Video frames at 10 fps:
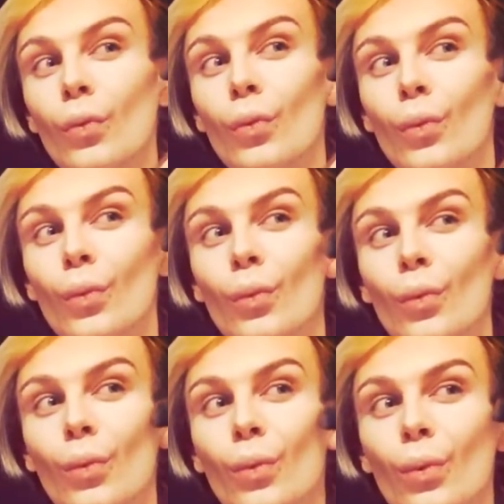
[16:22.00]

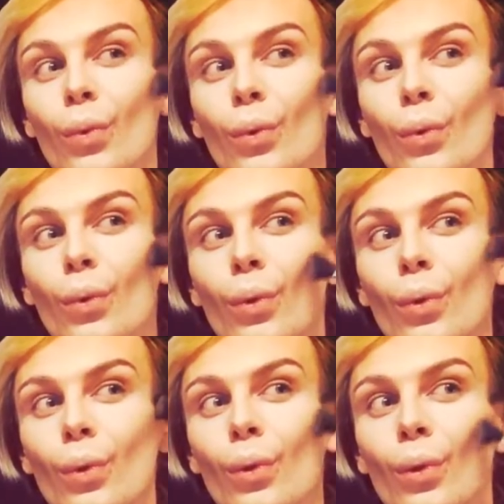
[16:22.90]

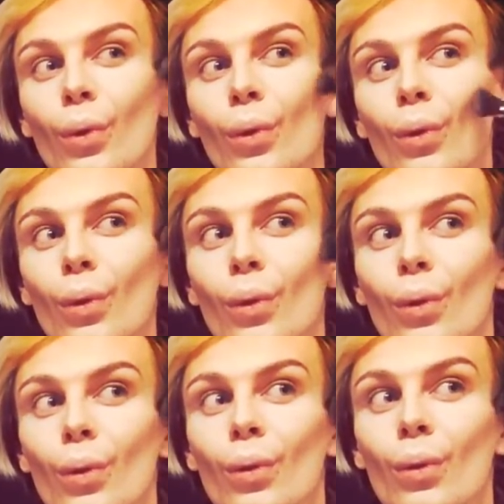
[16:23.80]
(not speaking)